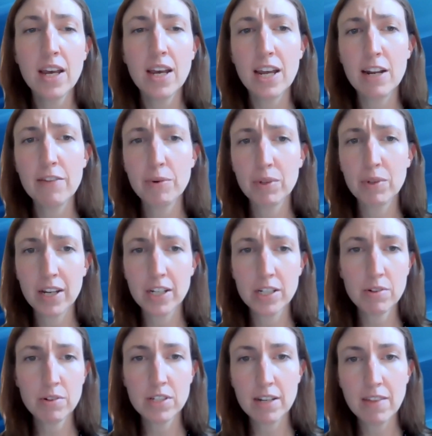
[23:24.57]
And if you would like to
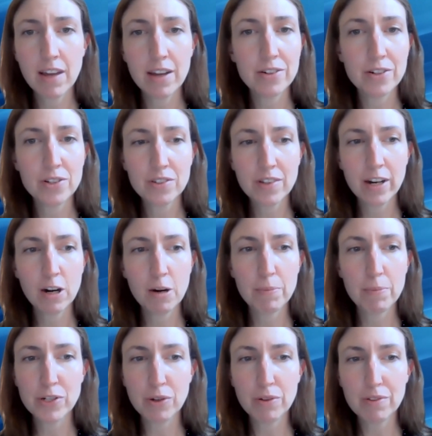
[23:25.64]
receive that newsletter,
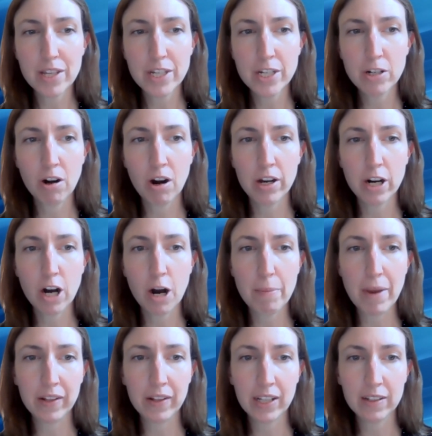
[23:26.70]
but don't think you're on our
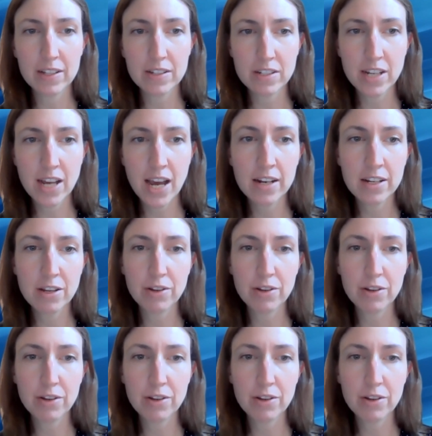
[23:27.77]
mailing list yet,